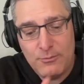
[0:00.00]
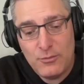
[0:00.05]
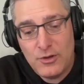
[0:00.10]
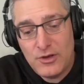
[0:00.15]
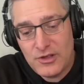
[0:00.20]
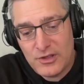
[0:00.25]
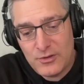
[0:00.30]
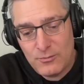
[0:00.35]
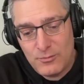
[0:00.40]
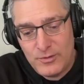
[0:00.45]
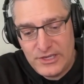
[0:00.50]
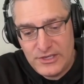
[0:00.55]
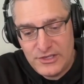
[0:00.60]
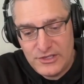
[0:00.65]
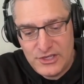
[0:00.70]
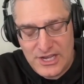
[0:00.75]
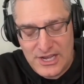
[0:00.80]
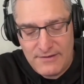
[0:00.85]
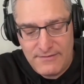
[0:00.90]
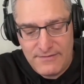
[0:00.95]
I'm also
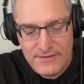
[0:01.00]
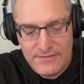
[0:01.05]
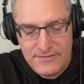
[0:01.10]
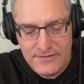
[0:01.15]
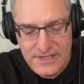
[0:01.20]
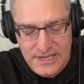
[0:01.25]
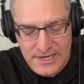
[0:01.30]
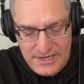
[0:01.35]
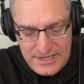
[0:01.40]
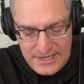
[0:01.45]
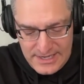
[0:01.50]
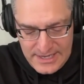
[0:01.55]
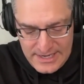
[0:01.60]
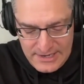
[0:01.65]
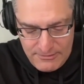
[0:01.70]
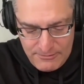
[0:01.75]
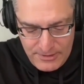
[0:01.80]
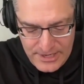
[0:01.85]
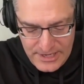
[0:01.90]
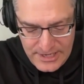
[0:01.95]
reading John 15. I
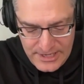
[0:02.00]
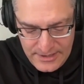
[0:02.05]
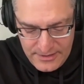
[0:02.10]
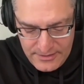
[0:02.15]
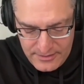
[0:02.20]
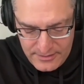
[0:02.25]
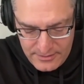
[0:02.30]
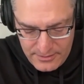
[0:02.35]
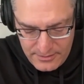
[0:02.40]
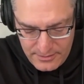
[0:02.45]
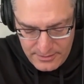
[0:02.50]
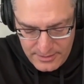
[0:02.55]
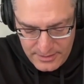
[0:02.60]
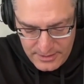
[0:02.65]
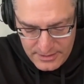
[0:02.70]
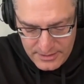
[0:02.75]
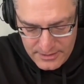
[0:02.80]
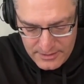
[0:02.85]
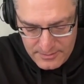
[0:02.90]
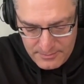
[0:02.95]
got it right here,
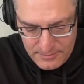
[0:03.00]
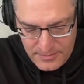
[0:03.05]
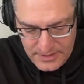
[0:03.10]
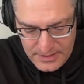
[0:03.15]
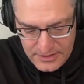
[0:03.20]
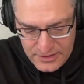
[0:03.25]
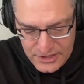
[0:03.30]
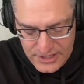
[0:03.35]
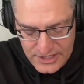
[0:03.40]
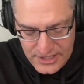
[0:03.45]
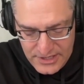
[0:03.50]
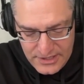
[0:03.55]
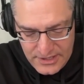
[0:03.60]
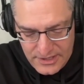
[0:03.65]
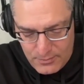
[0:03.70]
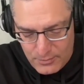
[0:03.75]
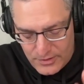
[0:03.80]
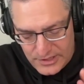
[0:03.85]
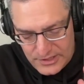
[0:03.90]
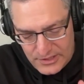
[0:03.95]
in
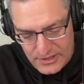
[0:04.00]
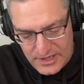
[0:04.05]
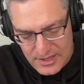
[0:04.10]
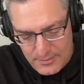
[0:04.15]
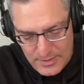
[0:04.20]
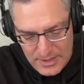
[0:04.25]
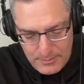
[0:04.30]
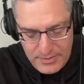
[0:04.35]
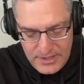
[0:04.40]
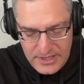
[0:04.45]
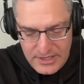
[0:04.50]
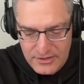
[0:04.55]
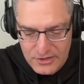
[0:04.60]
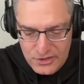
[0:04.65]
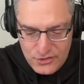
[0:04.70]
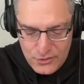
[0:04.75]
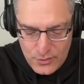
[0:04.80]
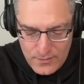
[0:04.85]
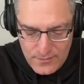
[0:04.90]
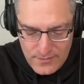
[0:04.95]
Jesus, where he talks about being
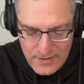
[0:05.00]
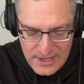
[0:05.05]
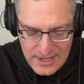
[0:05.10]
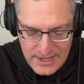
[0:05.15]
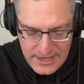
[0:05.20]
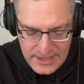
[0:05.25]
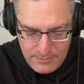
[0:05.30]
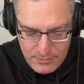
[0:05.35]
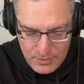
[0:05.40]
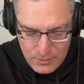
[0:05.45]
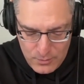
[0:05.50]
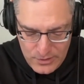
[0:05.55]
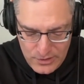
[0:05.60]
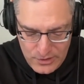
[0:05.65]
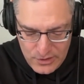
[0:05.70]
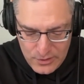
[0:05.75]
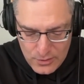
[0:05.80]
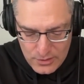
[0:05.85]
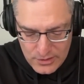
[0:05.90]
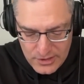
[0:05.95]
the true vine. But
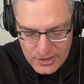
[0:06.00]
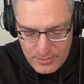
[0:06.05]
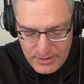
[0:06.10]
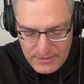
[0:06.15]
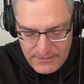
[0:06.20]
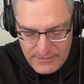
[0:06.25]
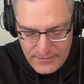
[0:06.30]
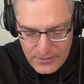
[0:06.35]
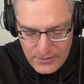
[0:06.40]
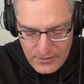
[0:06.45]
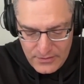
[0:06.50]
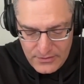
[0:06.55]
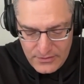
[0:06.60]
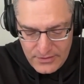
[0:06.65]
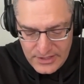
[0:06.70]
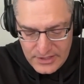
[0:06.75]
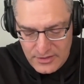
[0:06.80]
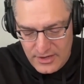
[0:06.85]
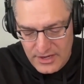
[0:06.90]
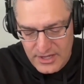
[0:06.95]
when you go a little bit
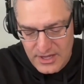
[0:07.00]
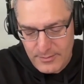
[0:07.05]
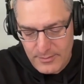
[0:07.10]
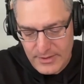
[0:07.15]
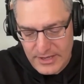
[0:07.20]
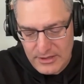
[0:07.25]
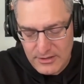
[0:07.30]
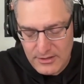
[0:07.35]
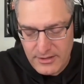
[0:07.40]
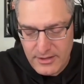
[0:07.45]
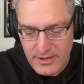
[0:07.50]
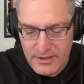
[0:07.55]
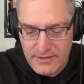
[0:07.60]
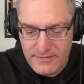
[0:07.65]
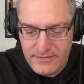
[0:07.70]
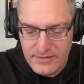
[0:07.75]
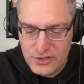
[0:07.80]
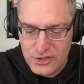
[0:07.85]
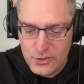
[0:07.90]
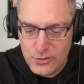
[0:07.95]
further, he talks about
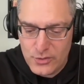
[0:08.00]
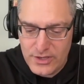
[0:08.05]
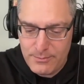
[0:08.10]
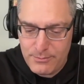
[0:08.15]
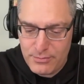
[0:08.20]
love and joy